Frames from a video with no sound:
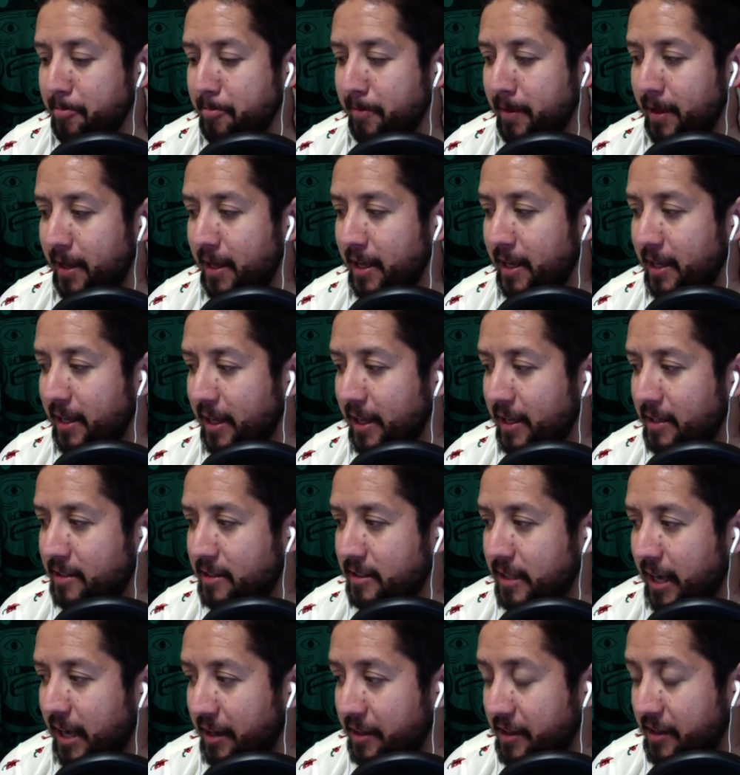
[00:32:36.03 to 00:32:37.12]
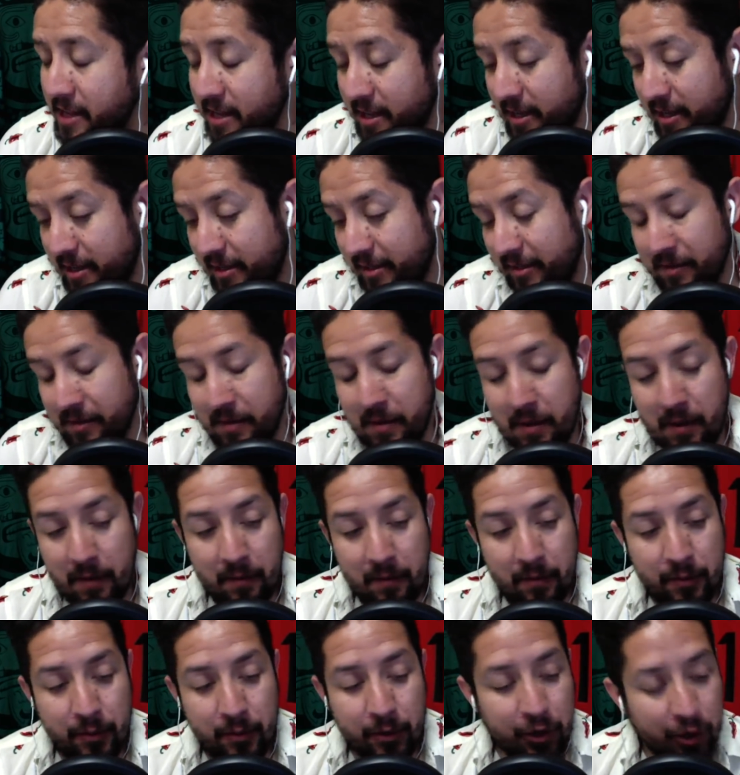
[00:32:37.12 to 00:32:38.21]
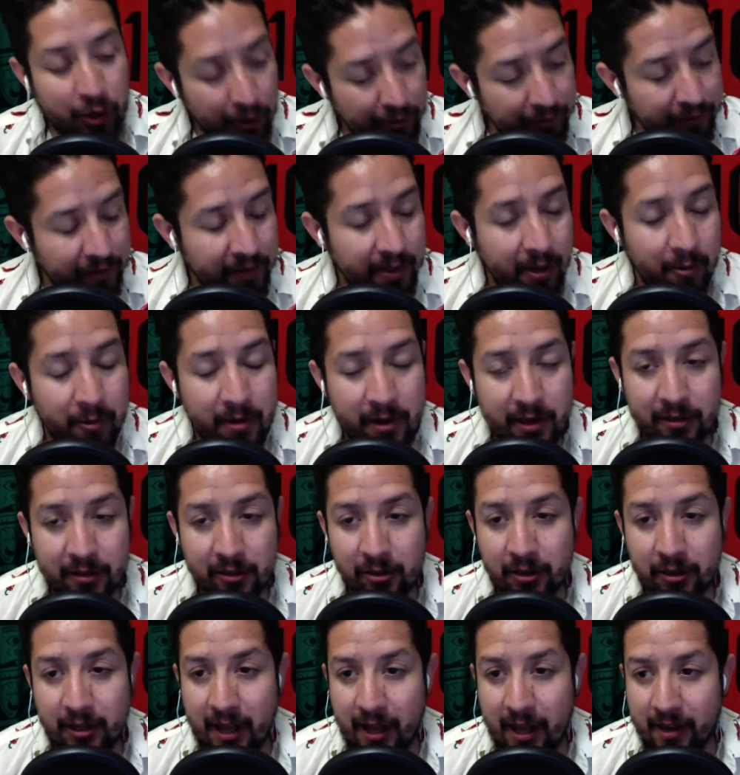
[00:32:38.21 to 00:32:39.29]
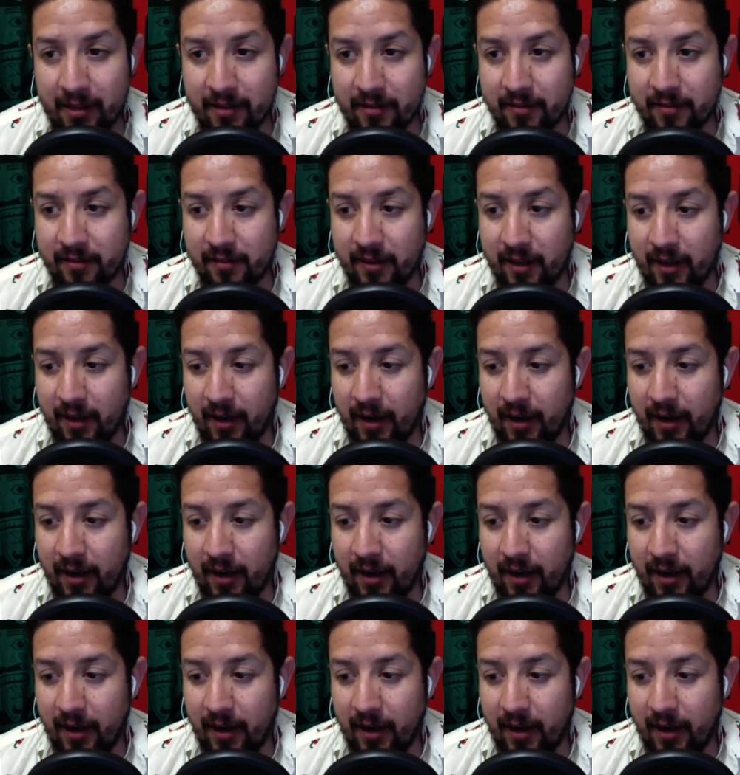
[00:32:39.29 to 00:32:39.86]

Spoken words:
It's I think the good thing that we can look at is